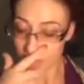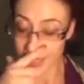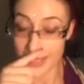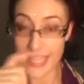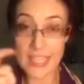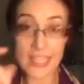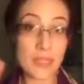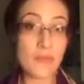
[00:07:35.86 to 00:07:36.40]

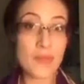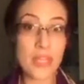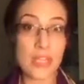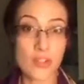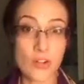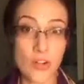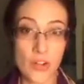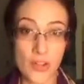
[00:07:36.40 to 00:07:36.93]
Says
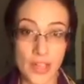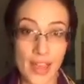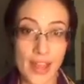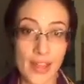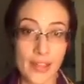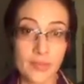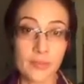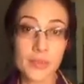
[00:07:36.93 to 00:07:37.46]
something's not
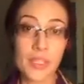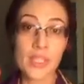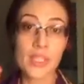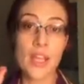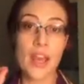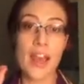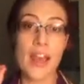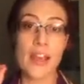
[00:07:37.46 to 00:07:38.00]
okay,
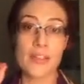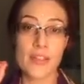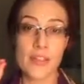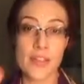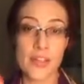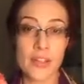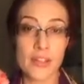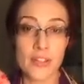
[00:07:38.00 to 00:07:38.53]
and
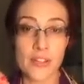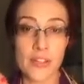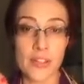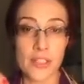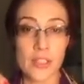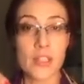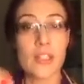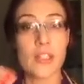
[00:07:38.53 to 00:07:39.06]
that
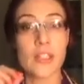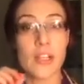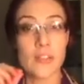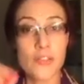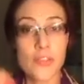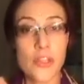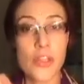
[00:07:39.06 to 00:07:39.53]
the love